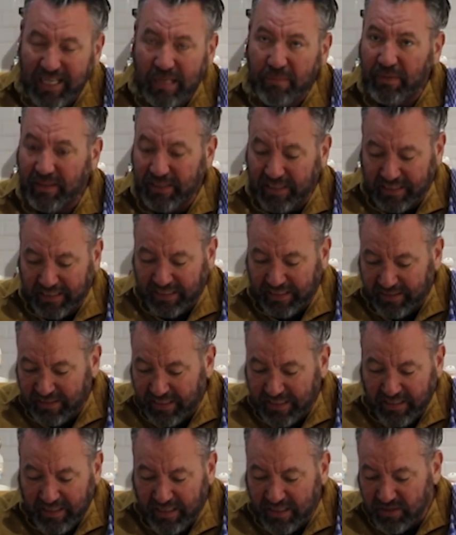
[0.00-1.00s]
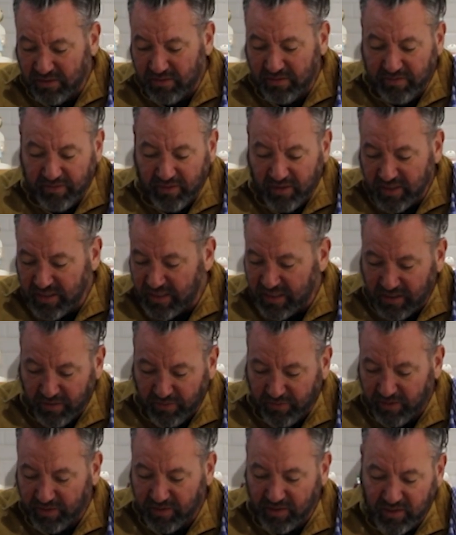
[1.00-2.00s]
but the techniques are vastly
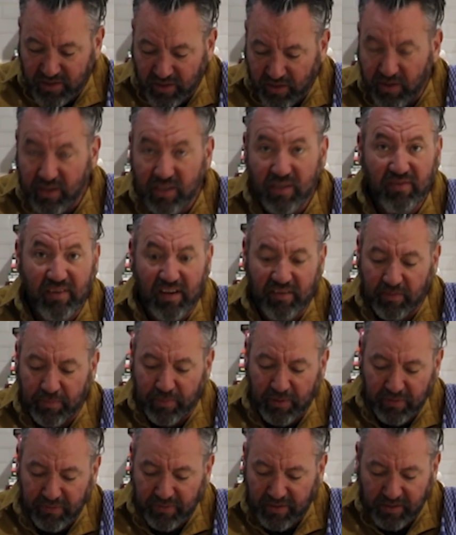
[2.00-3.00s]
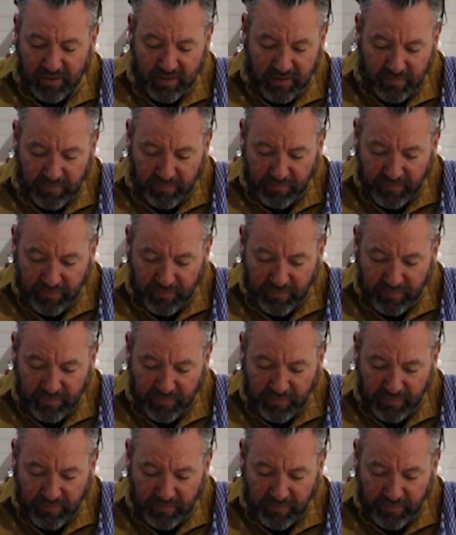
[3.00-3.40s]
different, and so is the flavor profiles.